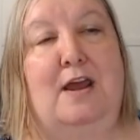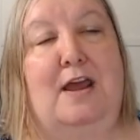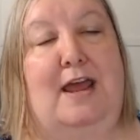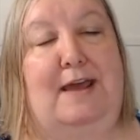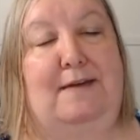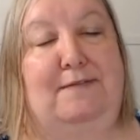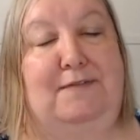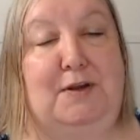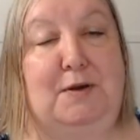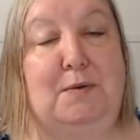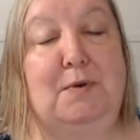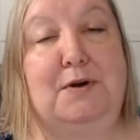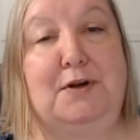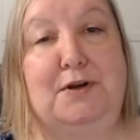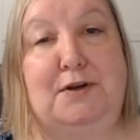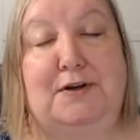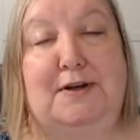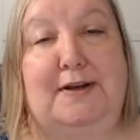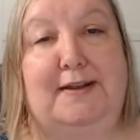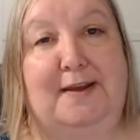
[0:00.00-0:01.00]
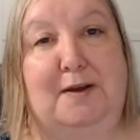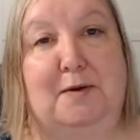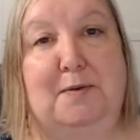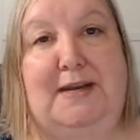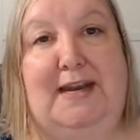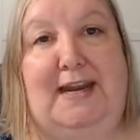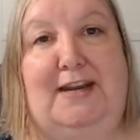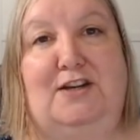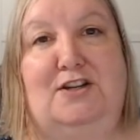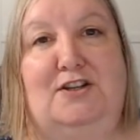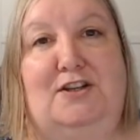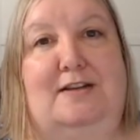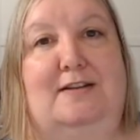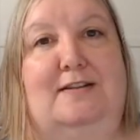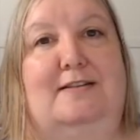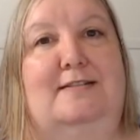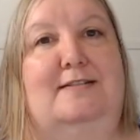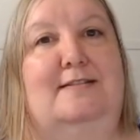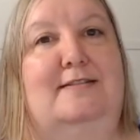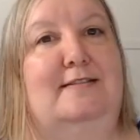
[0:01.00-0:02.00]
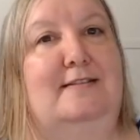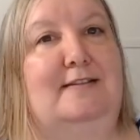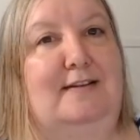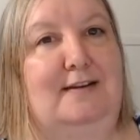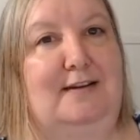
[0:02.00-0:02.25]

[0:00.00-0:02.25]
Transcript: If you are new to liquidations,